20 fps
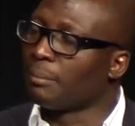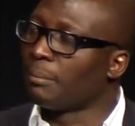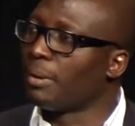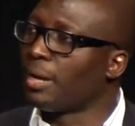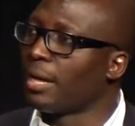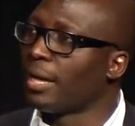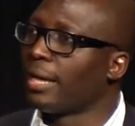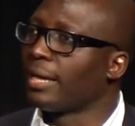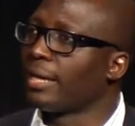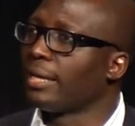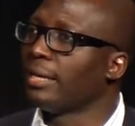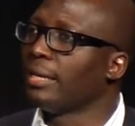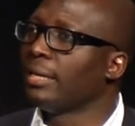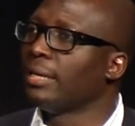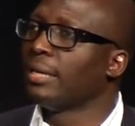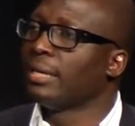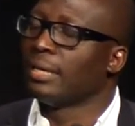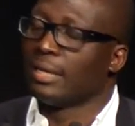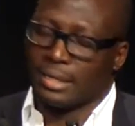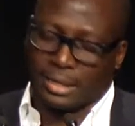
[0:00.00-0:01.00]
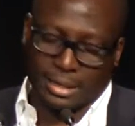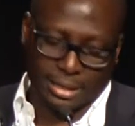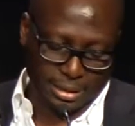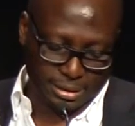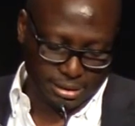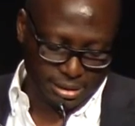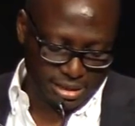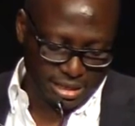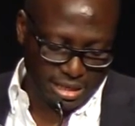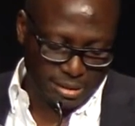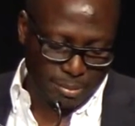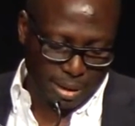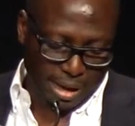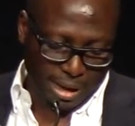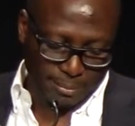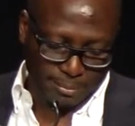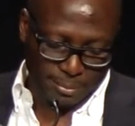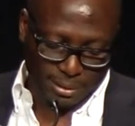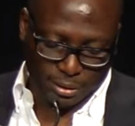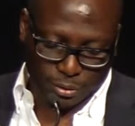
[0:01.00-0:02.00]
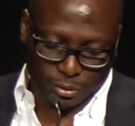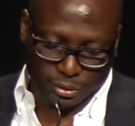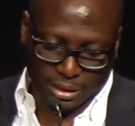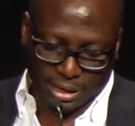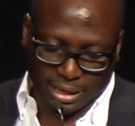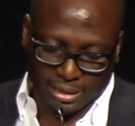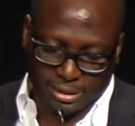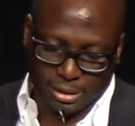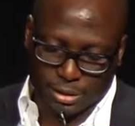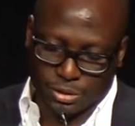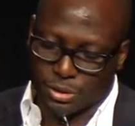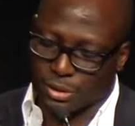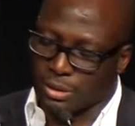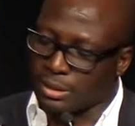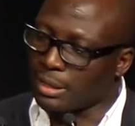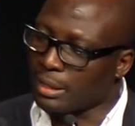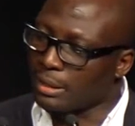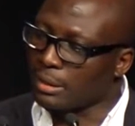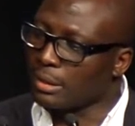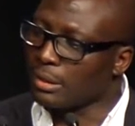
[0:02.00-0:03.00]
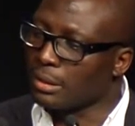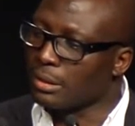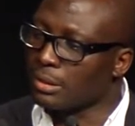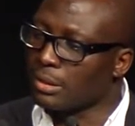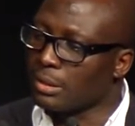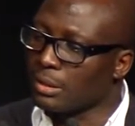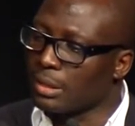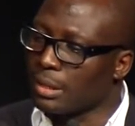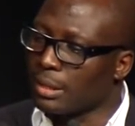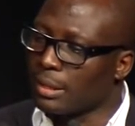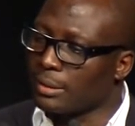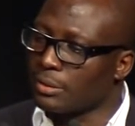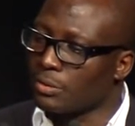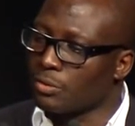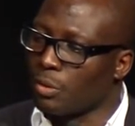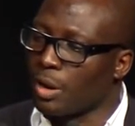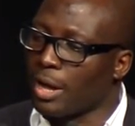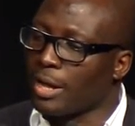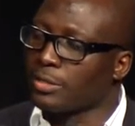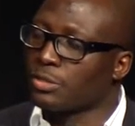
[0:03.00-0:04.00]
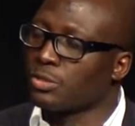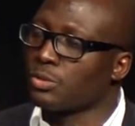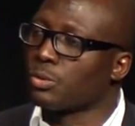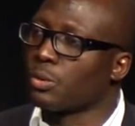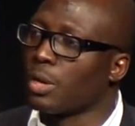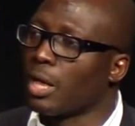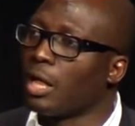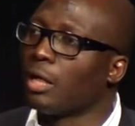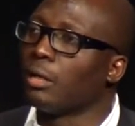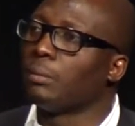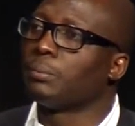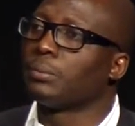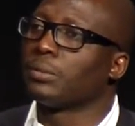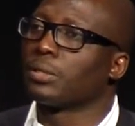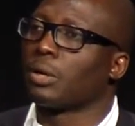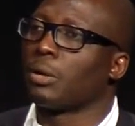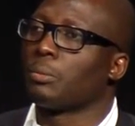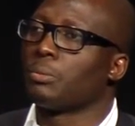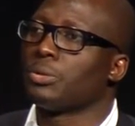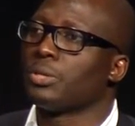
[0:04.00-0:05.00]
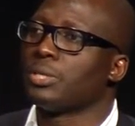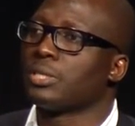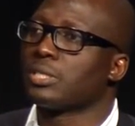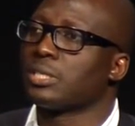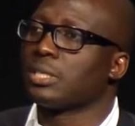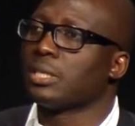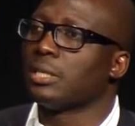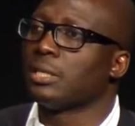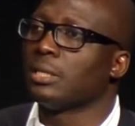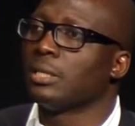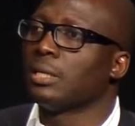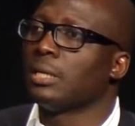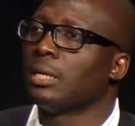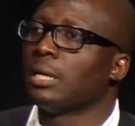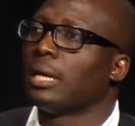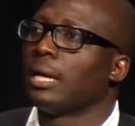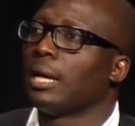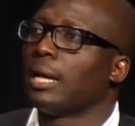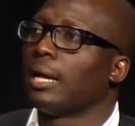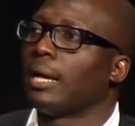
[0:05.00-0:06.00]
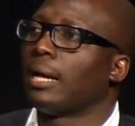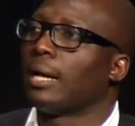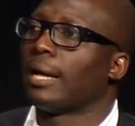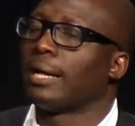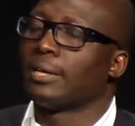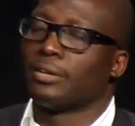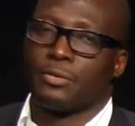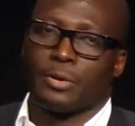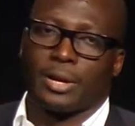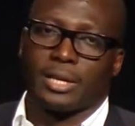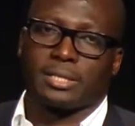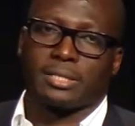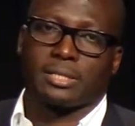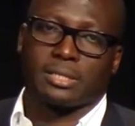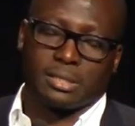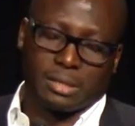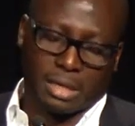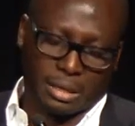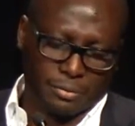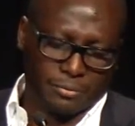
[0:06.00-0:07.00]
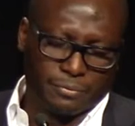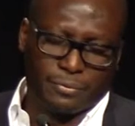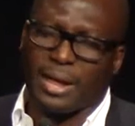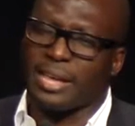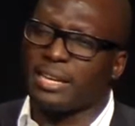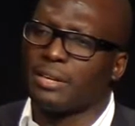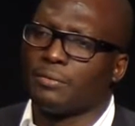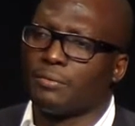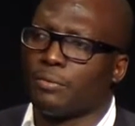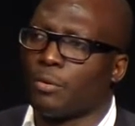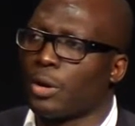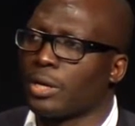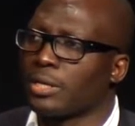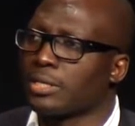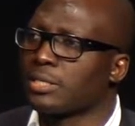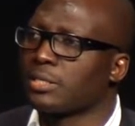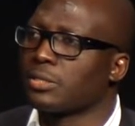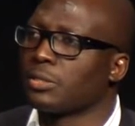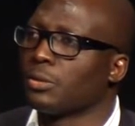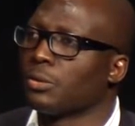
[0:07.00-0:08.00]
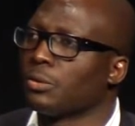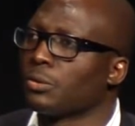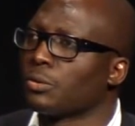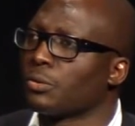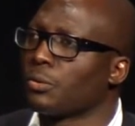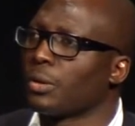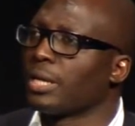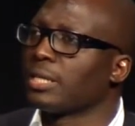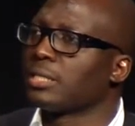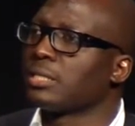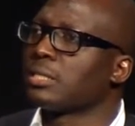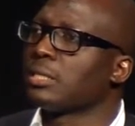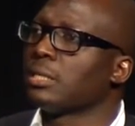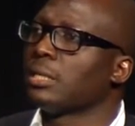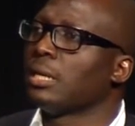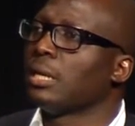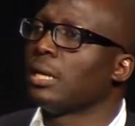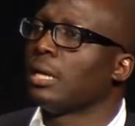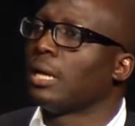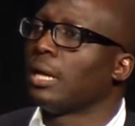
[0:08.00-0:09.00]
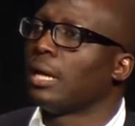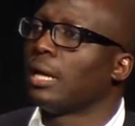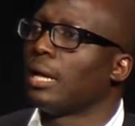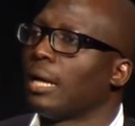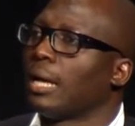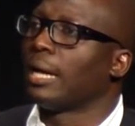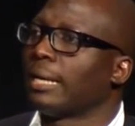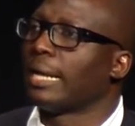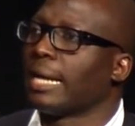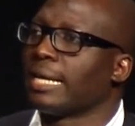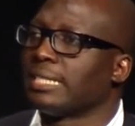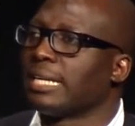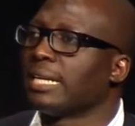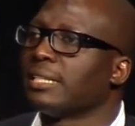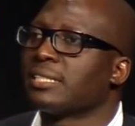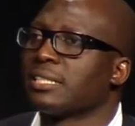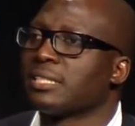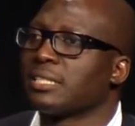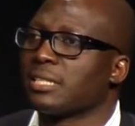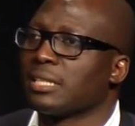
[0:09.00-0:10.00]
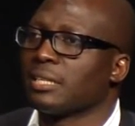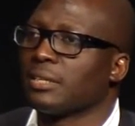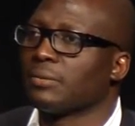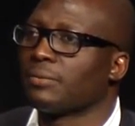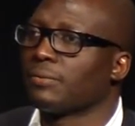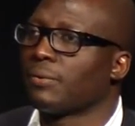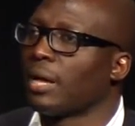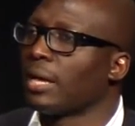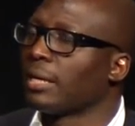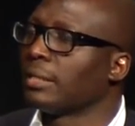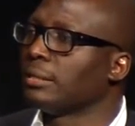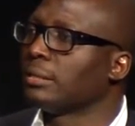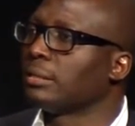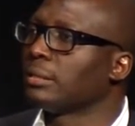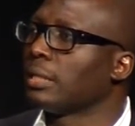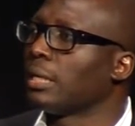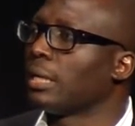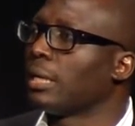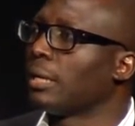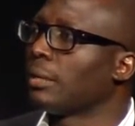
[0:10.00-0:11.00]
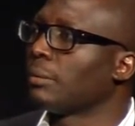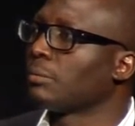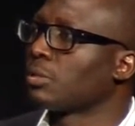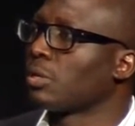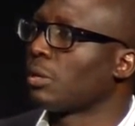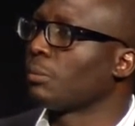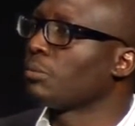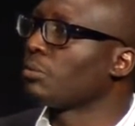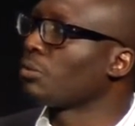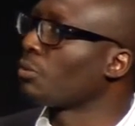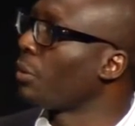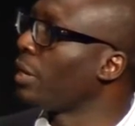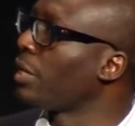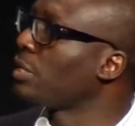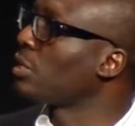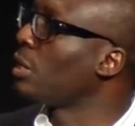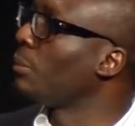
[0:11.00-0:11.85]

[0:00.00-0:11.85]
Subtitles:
by CMAP, an organization that tried to help the community address and find a voice, you know, create an identity, create